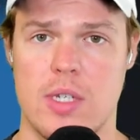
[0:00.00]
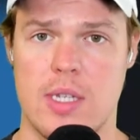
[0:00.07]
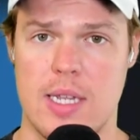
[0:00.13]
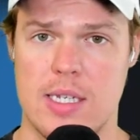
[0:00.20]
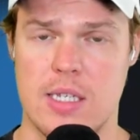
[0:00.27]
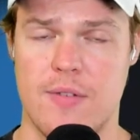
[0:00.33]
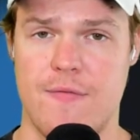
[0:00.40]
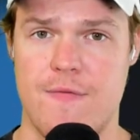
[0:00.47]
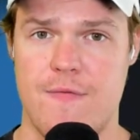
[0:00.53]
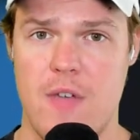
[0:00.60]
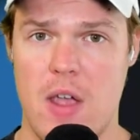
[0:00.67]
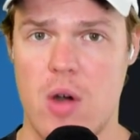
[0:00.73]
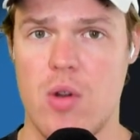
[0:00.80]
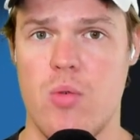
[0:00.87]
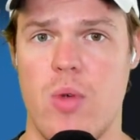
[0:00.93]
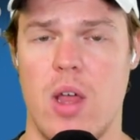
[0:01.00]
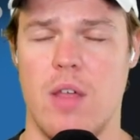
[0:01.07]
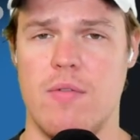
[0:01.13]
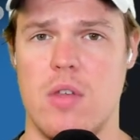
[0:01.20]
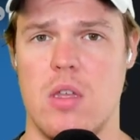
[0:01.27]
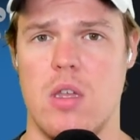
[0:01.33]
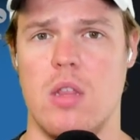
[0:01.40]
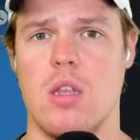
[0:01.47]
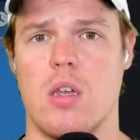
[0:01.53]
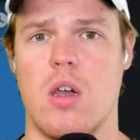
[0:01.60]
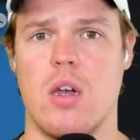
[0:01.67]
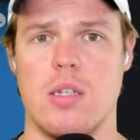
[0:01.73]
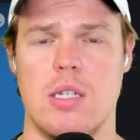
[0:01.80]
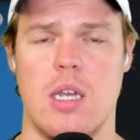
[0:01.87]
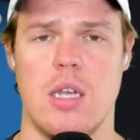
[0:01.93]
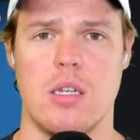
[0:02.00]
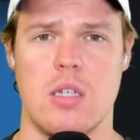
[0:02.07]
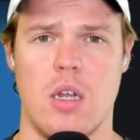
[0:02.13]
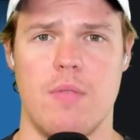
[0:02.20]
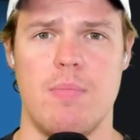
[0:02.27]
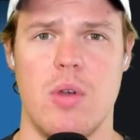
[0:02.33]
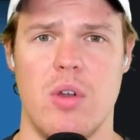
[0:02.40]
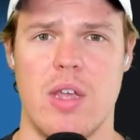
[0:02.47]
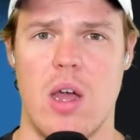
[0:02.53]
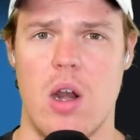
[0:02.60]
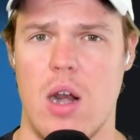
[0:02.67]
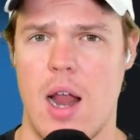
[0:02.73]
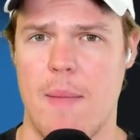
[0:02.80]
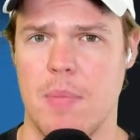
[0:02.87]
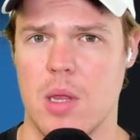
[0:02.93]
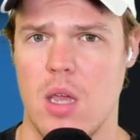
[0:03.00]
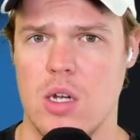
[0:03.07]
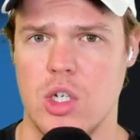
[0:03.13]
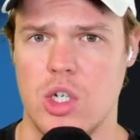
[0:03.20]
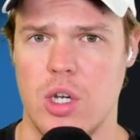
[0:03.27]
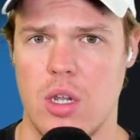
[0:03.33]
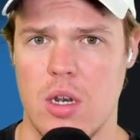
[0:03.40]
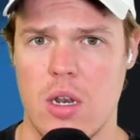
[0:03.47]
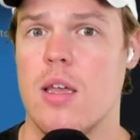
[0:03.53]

This is very relevant in the context of building out an application.